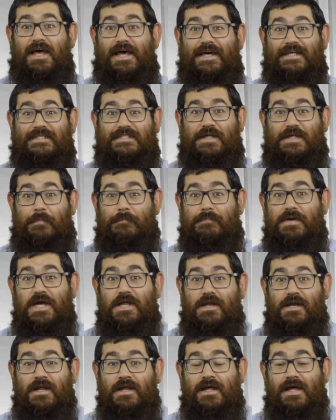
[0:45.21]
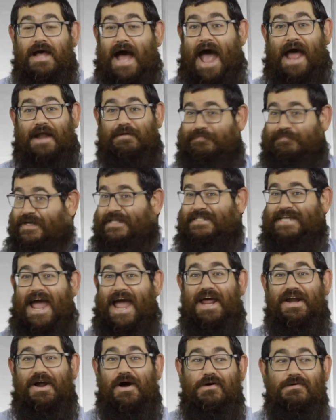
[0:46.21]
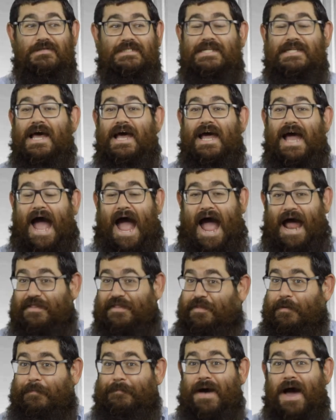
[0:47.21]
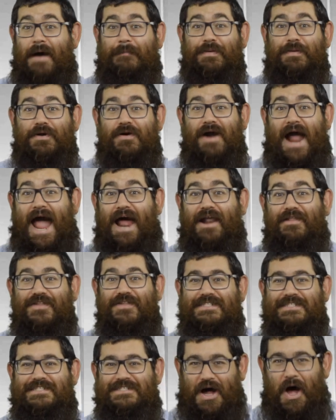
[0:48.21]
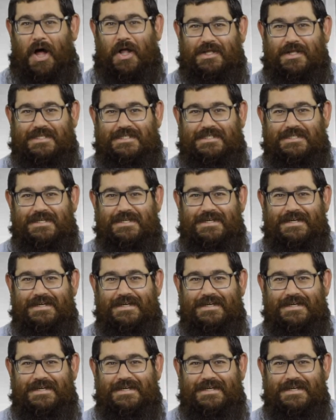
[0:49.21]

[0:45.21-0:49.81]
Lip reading: is the meat and potatoes and the pepper and the salt.